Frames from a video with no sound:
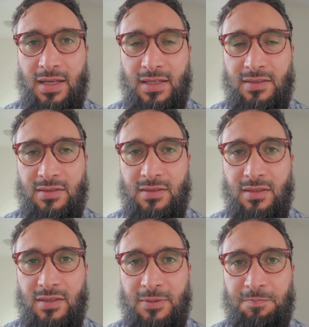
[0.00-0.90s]
And
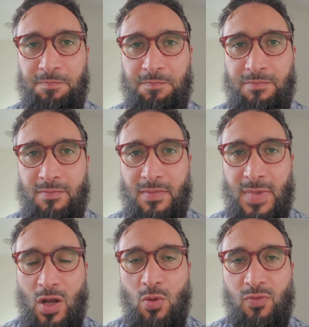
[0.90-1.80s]
um,
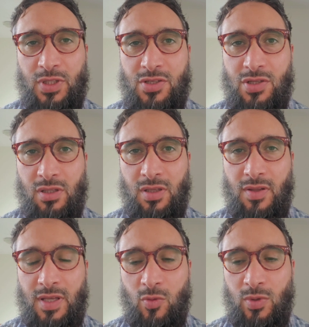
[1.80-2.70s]
hopefully,
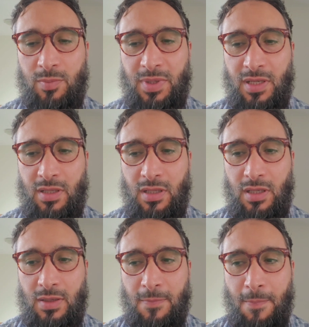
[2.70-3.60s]
inshallah, it will be
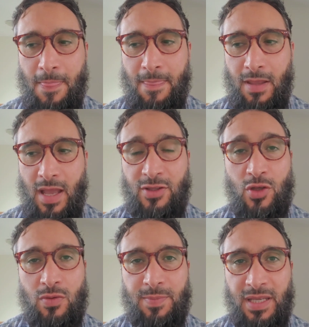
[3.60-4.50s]
a
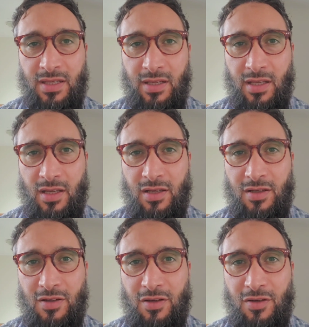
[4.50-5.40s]
new beginning
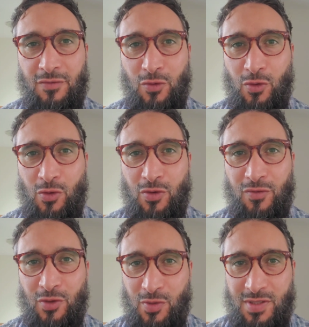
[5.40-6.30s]
for,
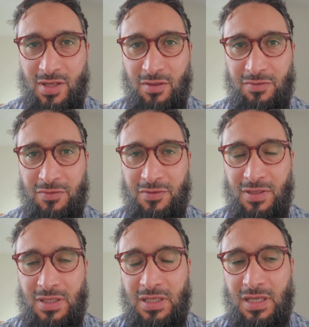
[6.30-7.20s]
for yourself.
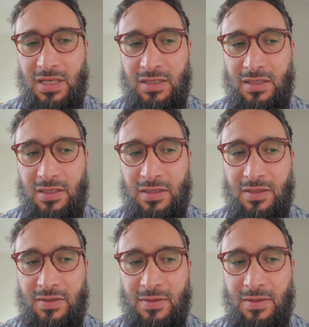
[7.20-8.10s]

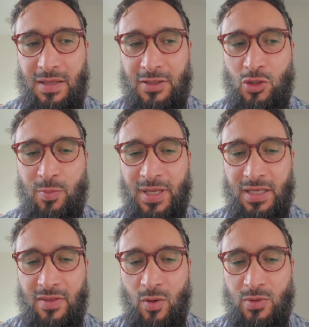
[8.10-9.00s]
Uh, a new
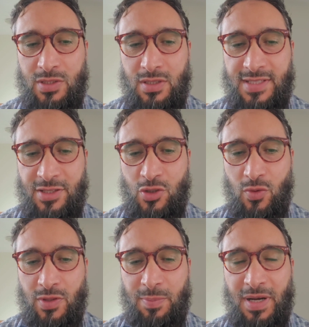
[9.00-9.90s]
beginning that would set you
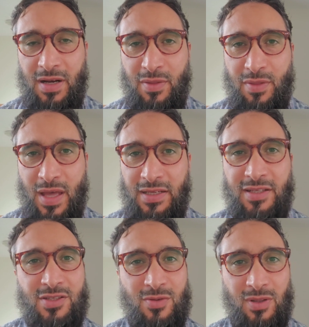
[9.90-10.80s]
on the path that
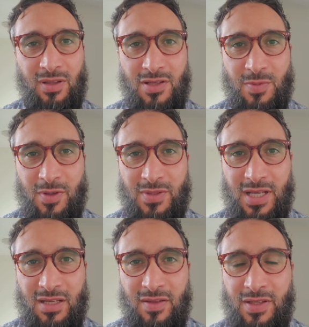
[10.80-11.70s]
leads to Allah subhanahu
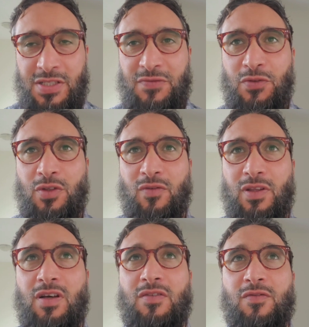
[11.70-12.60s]
wa ta'ala, that is full of
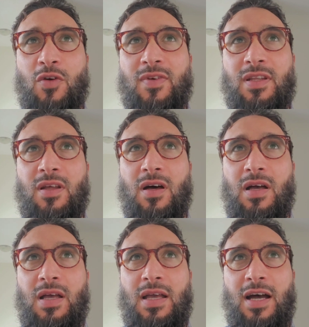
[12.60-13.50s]
love of
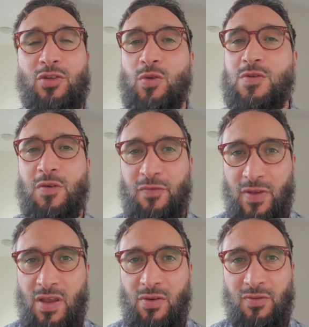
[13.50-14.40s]
Allah and also
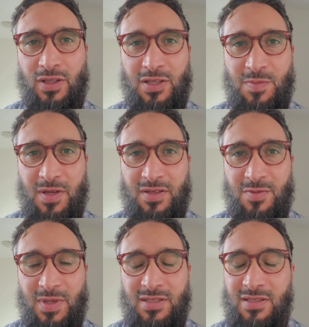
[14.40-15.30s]
fear of Allah's
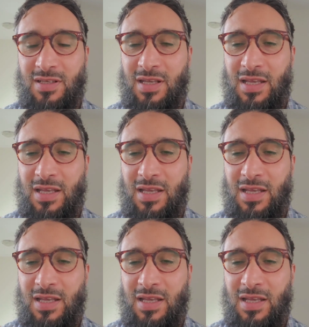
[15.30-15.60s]
punishment